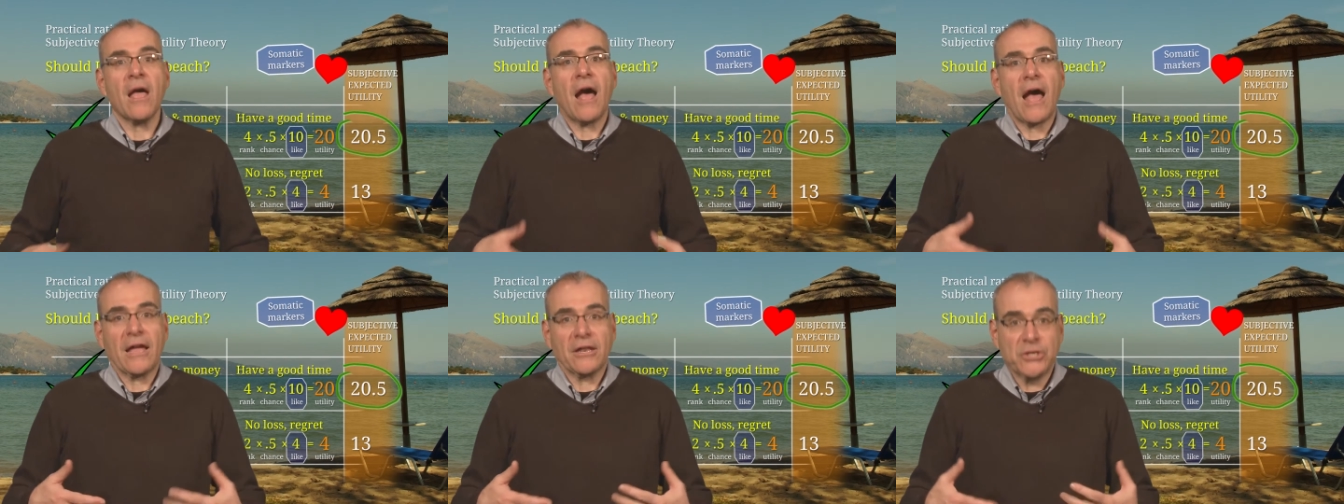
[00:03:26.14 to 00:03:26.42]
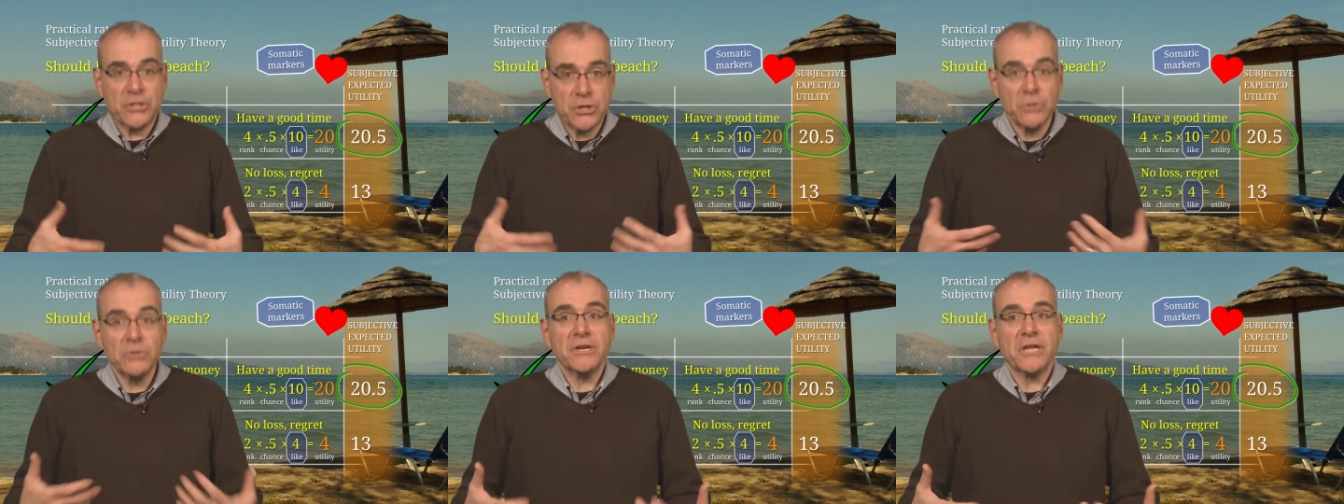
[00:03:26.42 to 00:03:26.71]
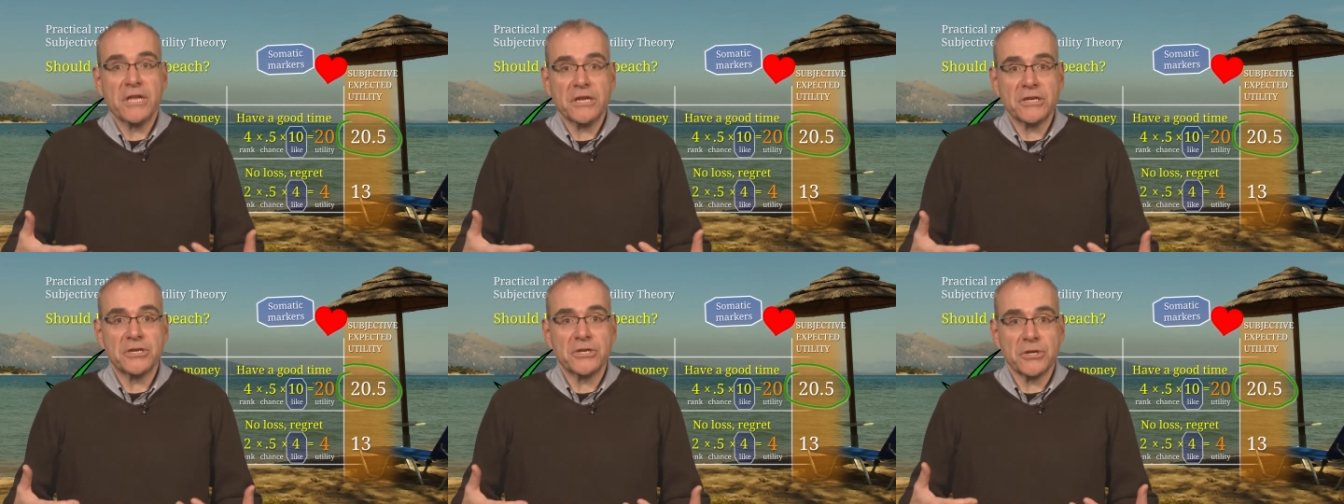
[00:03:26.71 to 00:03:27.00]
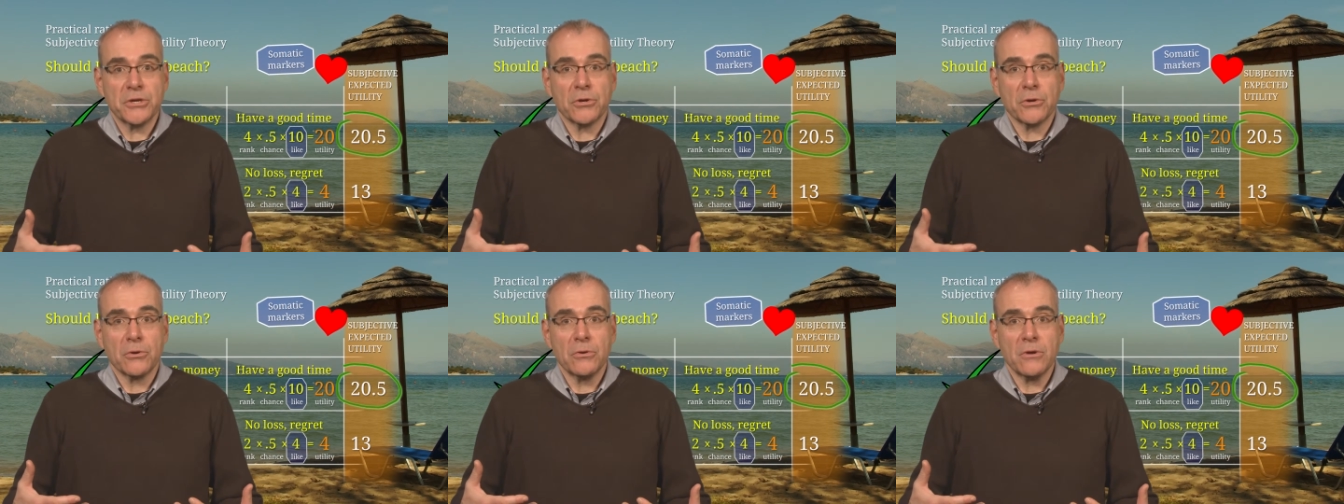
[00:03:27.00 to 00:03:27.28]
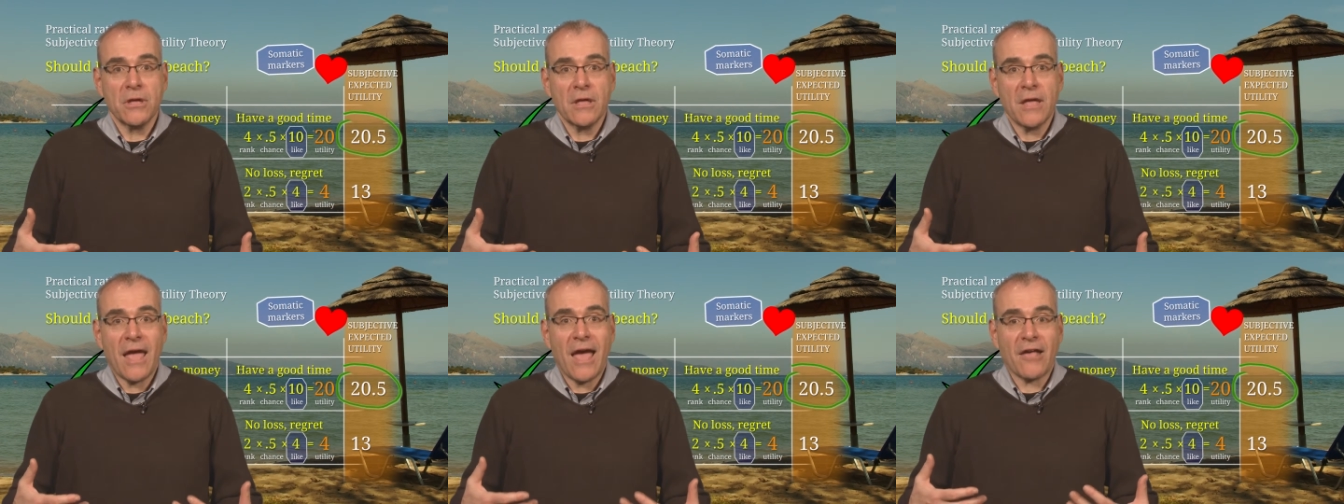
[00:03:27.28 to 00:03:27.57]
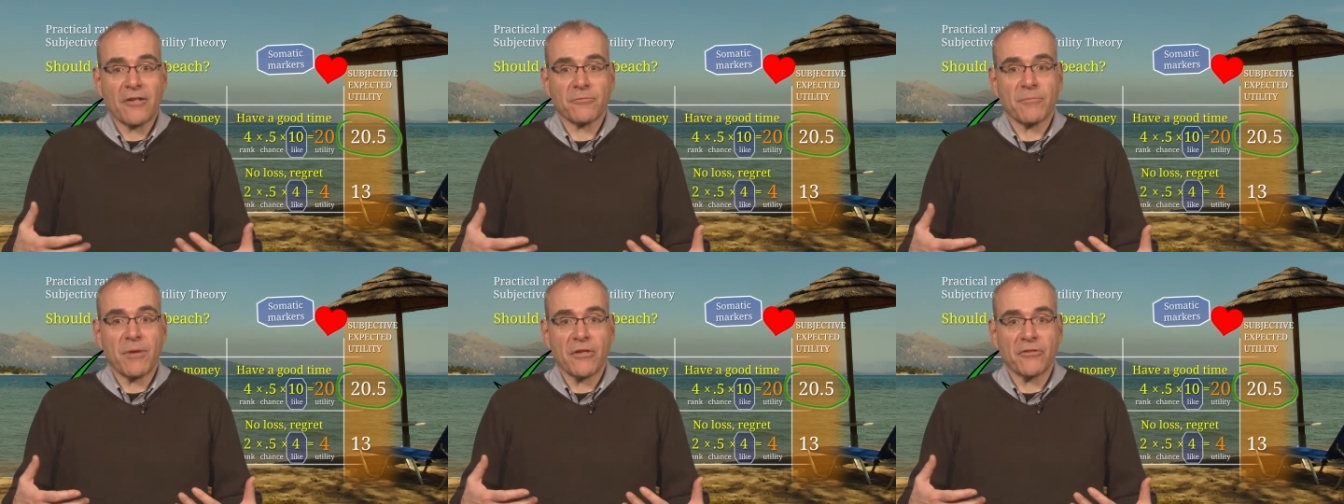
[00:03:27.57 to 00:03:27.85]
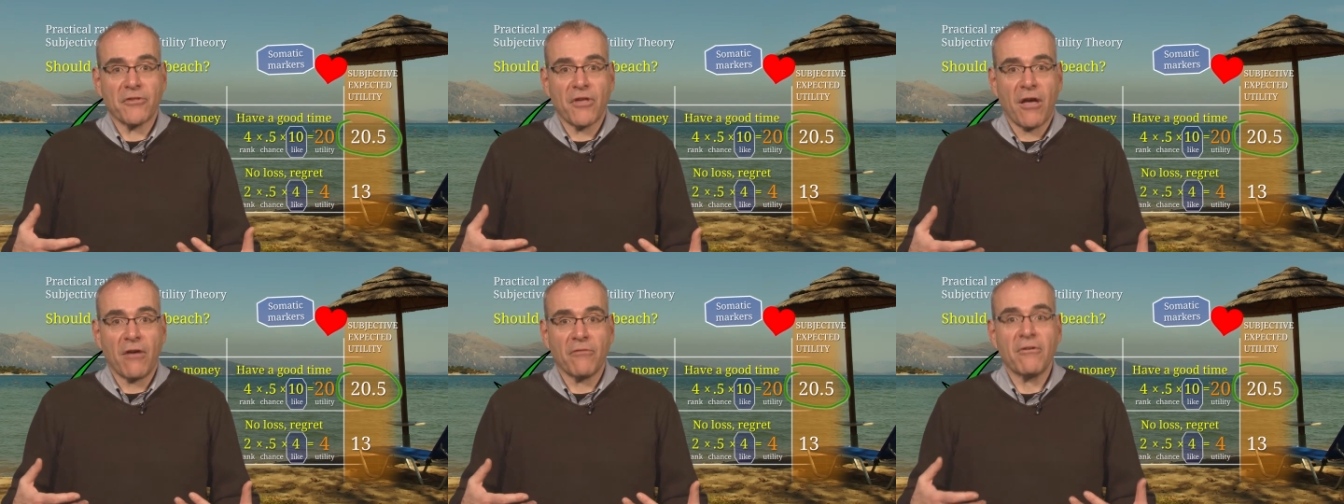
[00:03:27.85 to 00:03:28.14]
I do need to ask
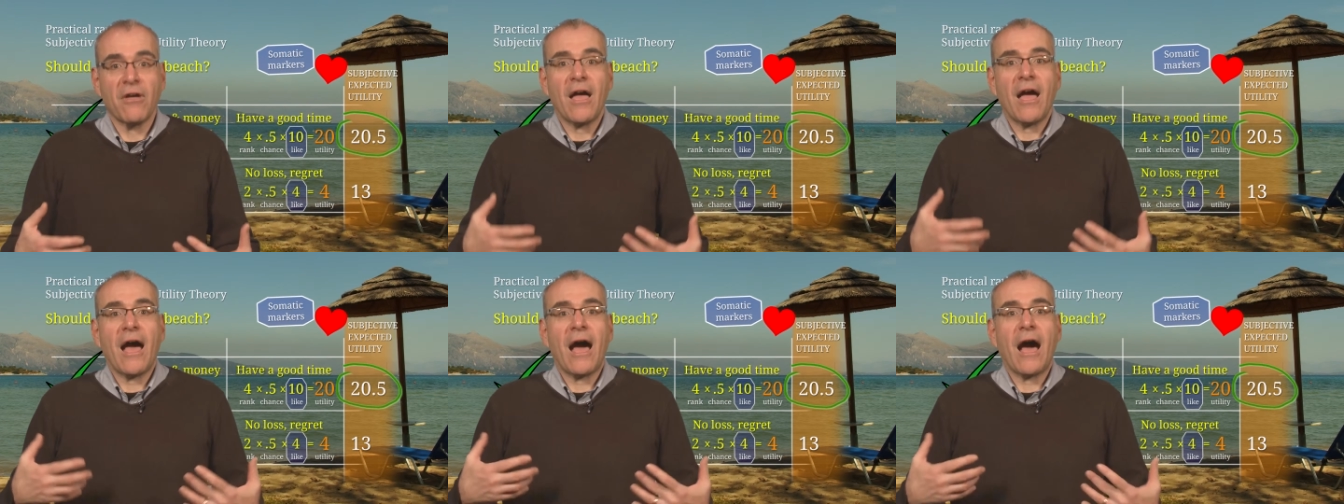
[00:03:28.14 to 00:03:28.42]
myself,